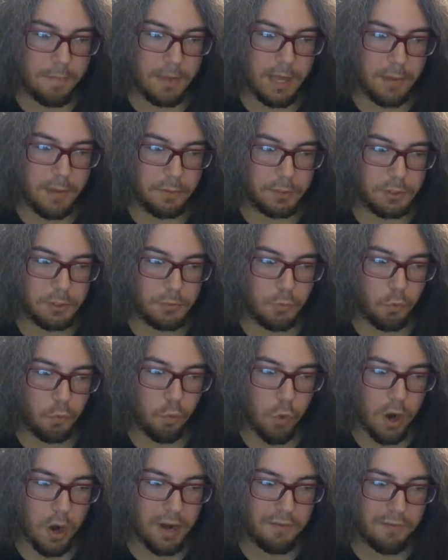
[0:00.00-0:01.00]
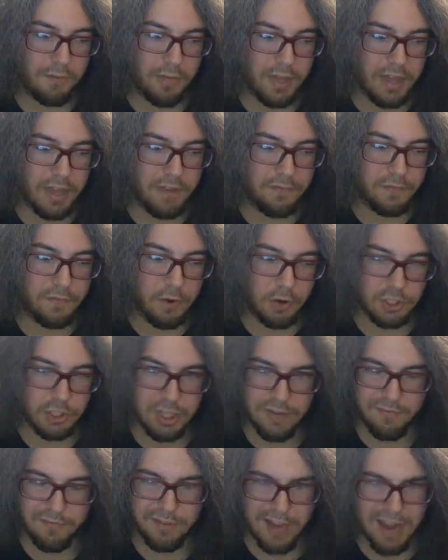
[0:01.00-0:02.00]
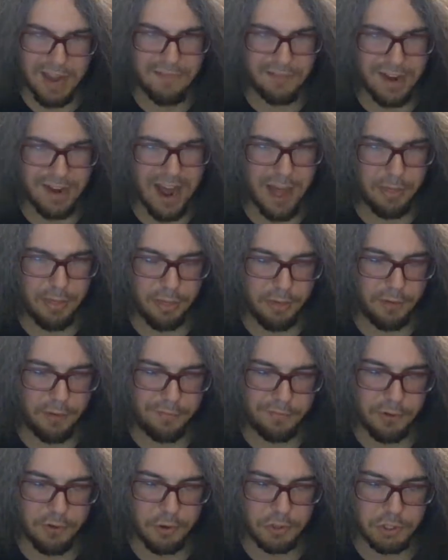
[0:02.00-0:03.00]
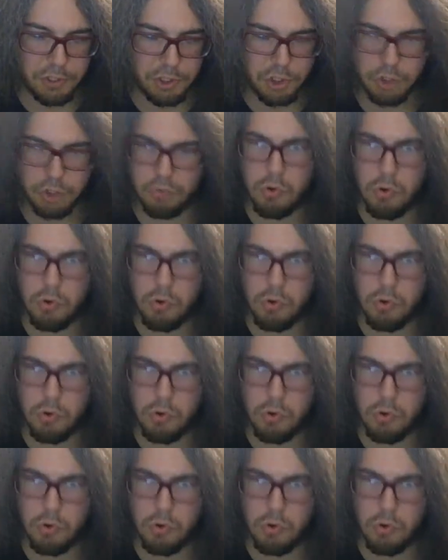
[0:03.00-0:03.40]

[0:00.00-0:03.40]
It was one of the first, if not the first,